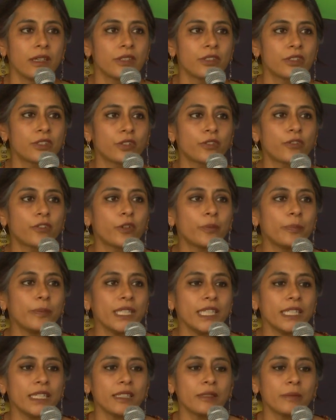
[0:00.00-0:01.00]
So for
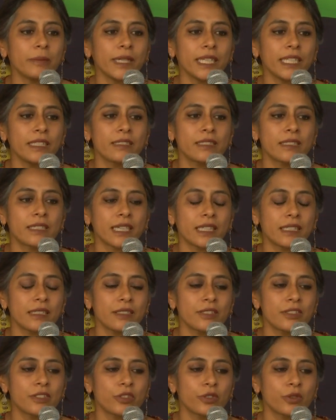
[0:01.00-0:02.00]
me, it made
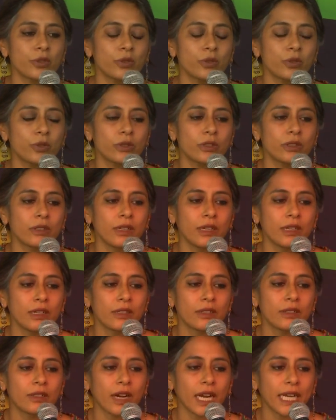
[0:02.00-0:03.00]
sense to
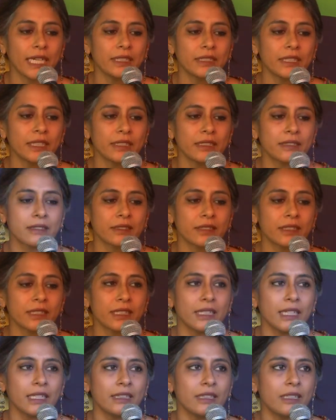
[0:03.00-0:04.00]
write it
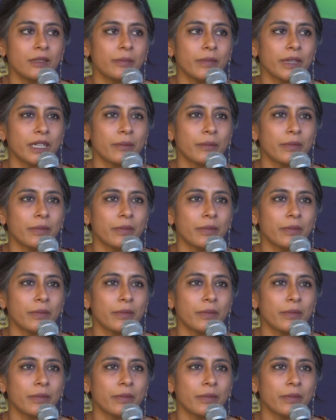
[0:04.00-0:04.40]
in the...